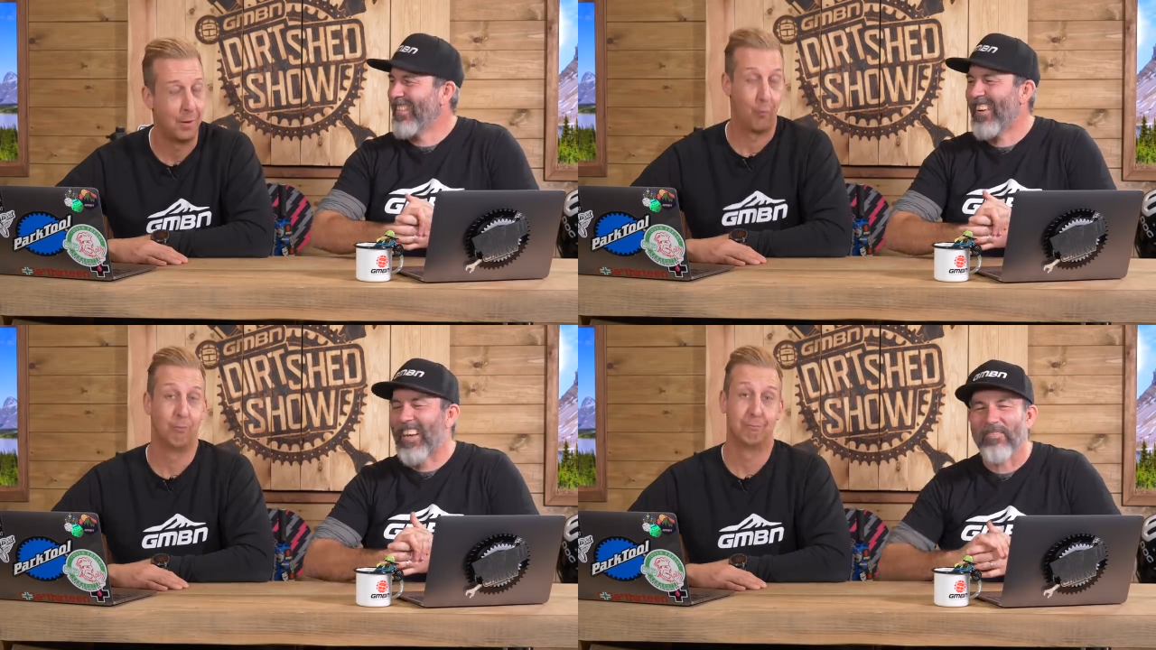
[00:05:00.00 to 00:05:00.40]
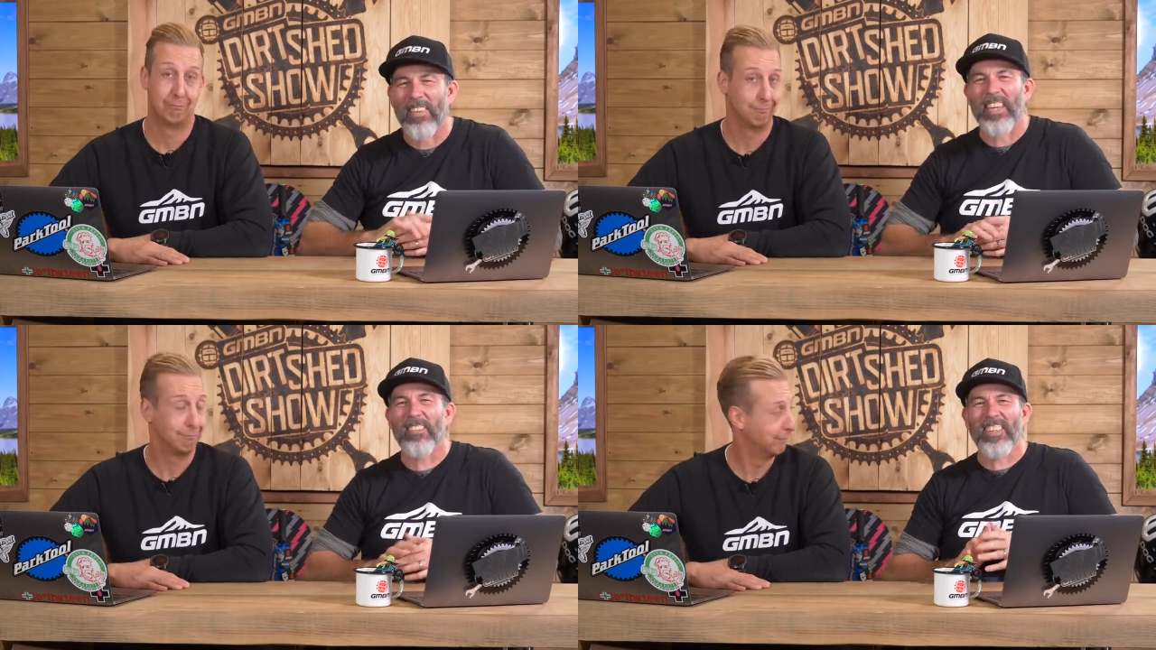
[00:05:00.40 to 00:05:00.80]
Speaker 1: when
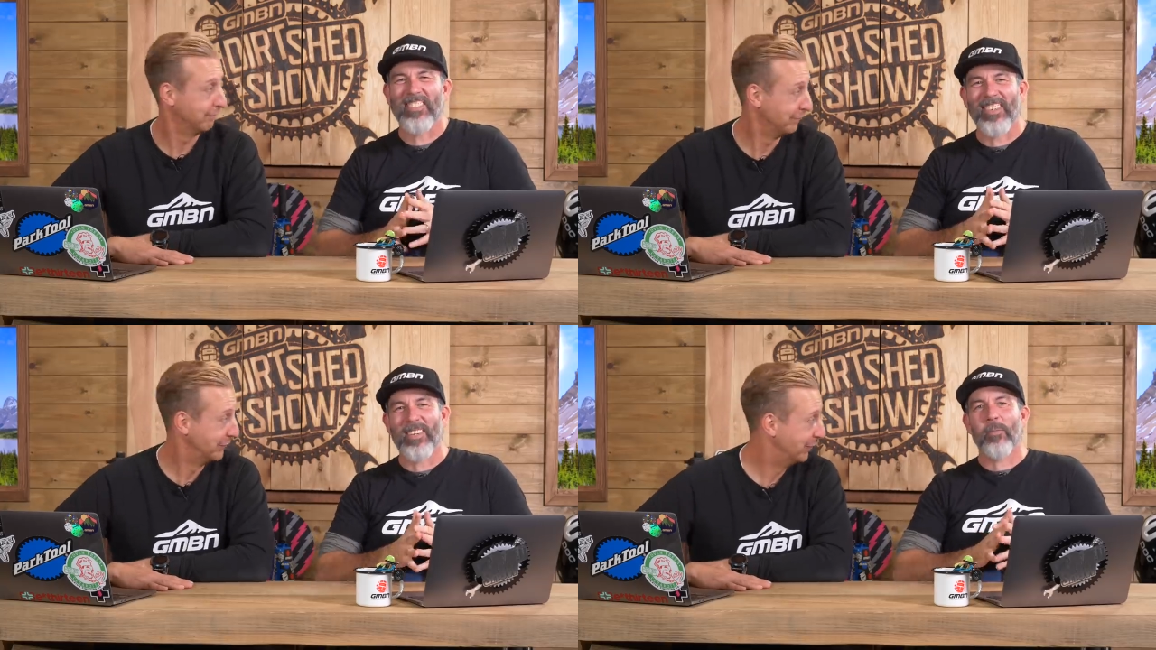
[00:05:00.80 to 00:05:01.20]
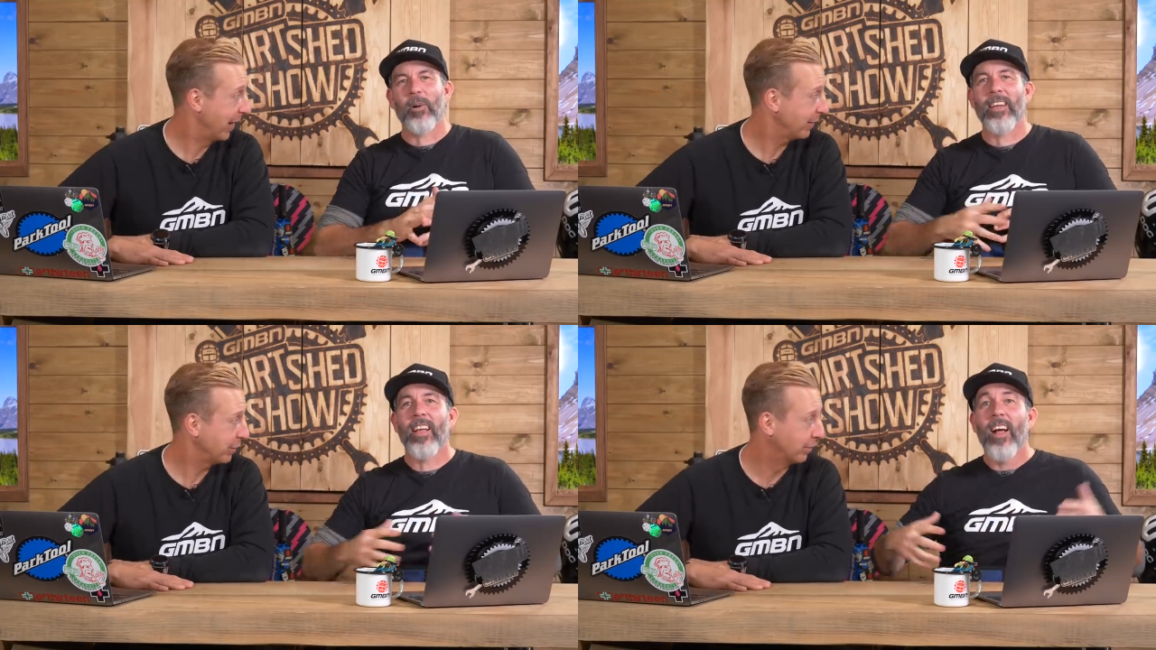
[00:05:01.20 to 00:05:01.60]
people have got
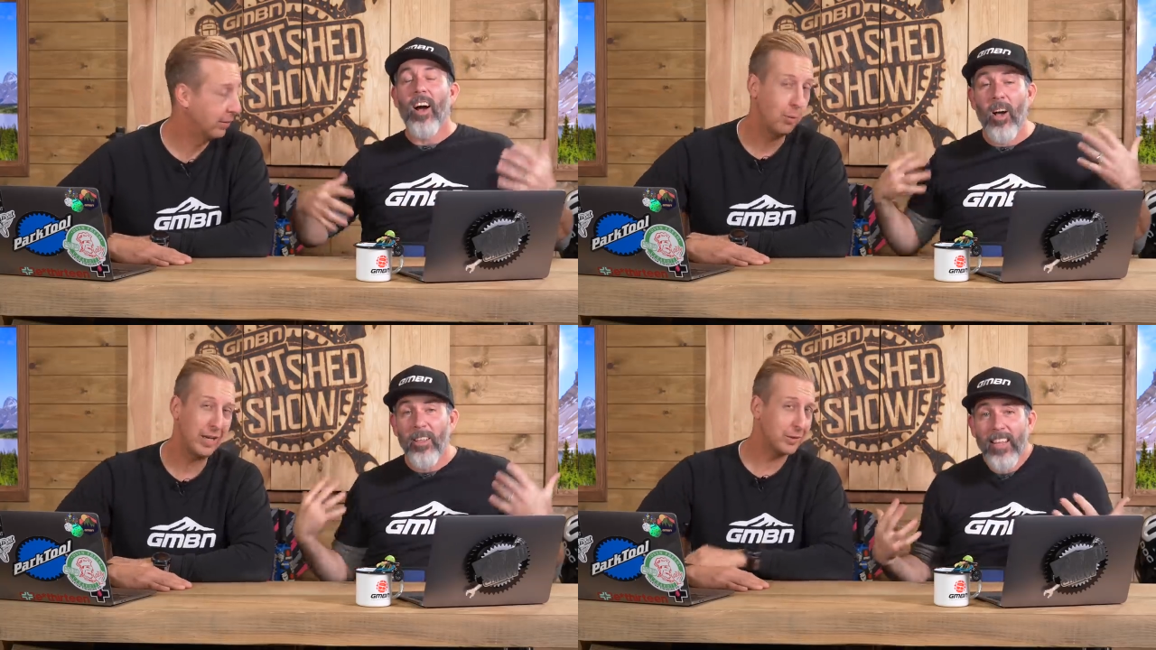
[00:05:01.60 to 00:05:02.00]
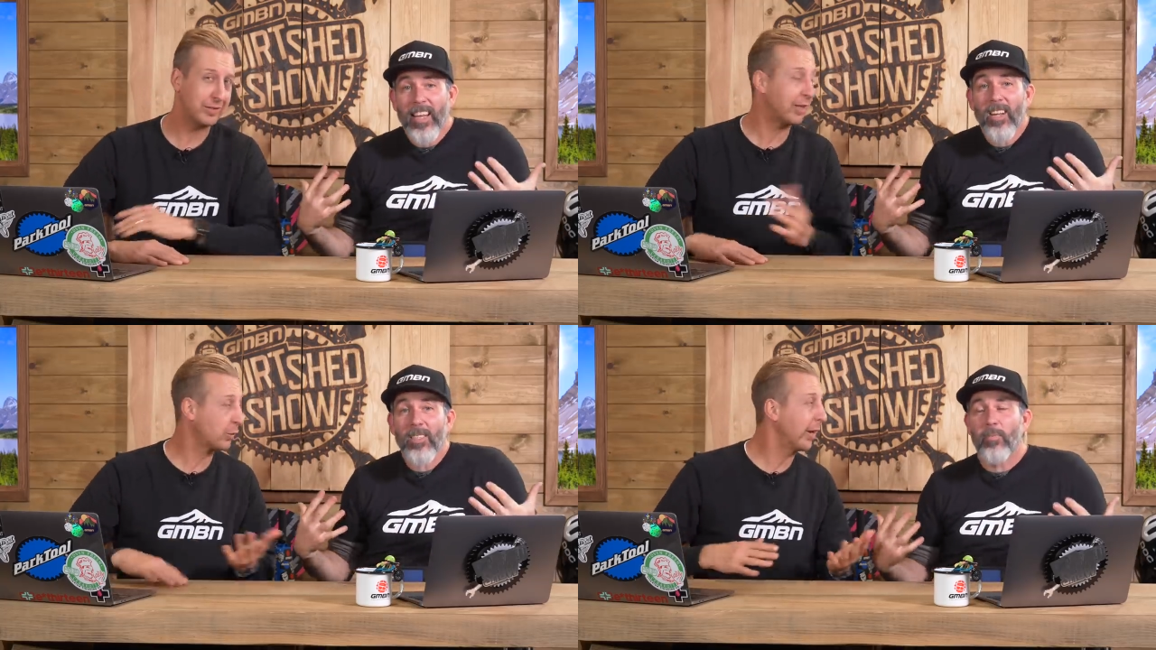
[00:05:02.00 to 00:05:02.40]
right. I
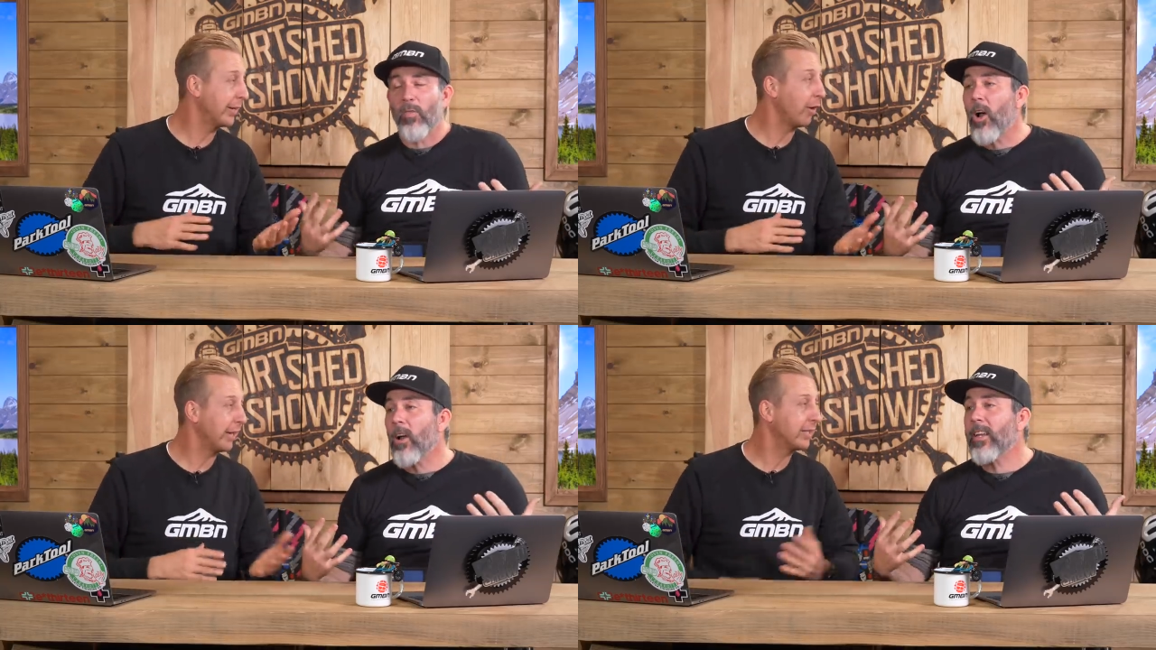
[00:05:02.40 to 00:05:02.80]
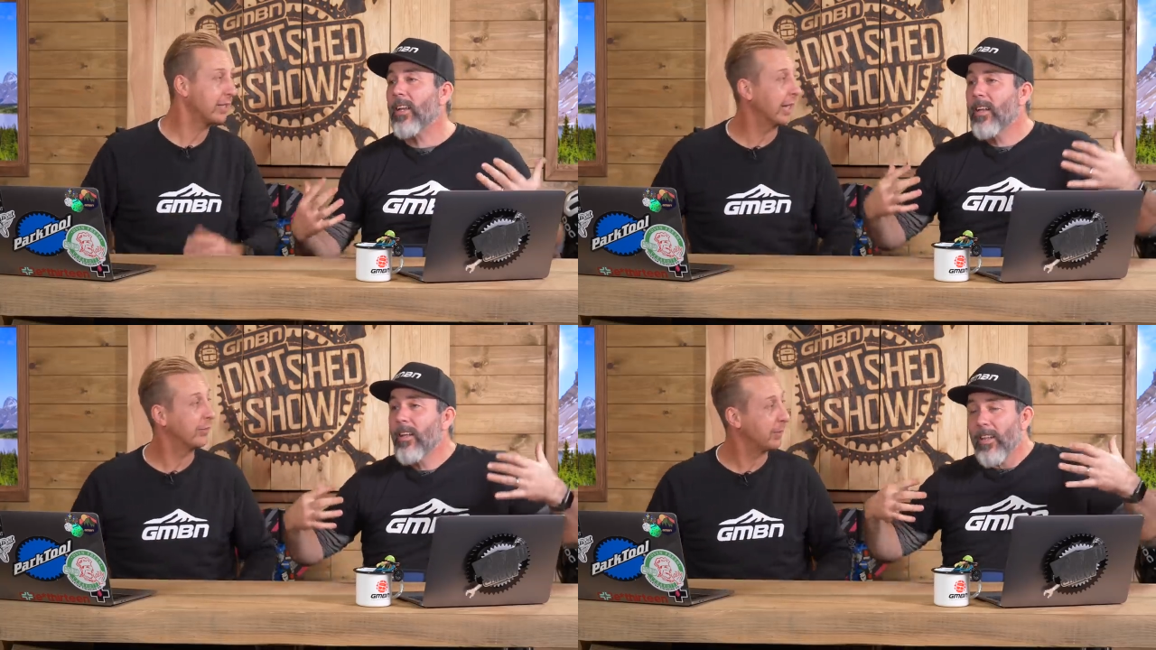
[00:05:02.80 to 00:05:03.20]
think that's quite naughty
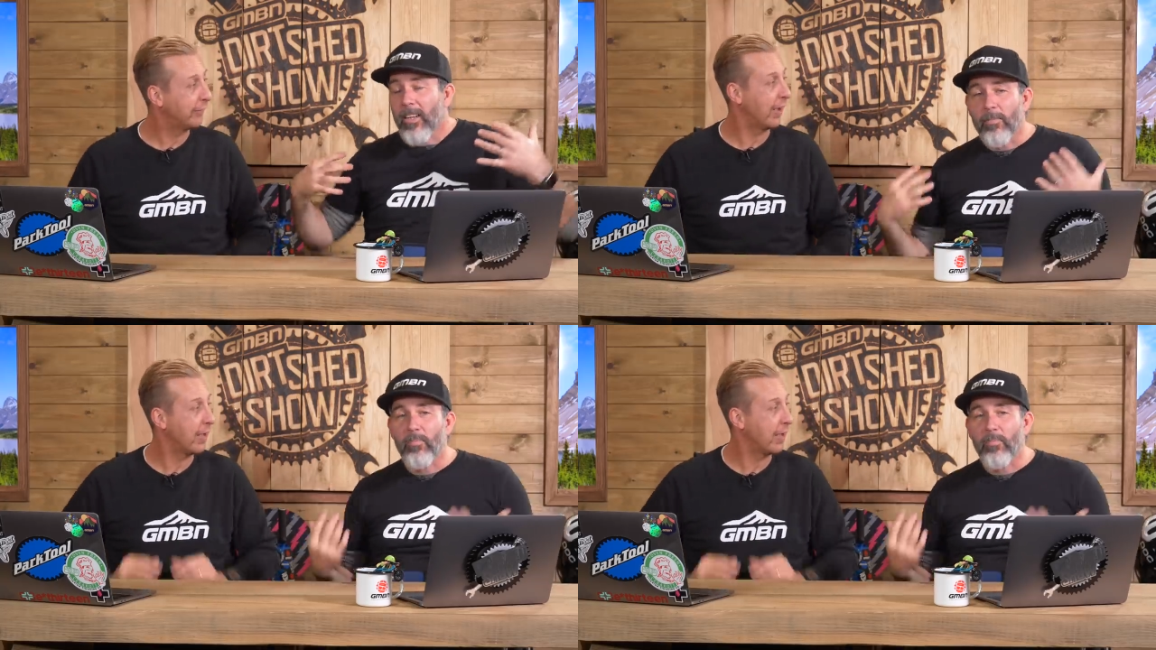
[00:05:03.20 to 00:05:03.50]
saying, to be fair.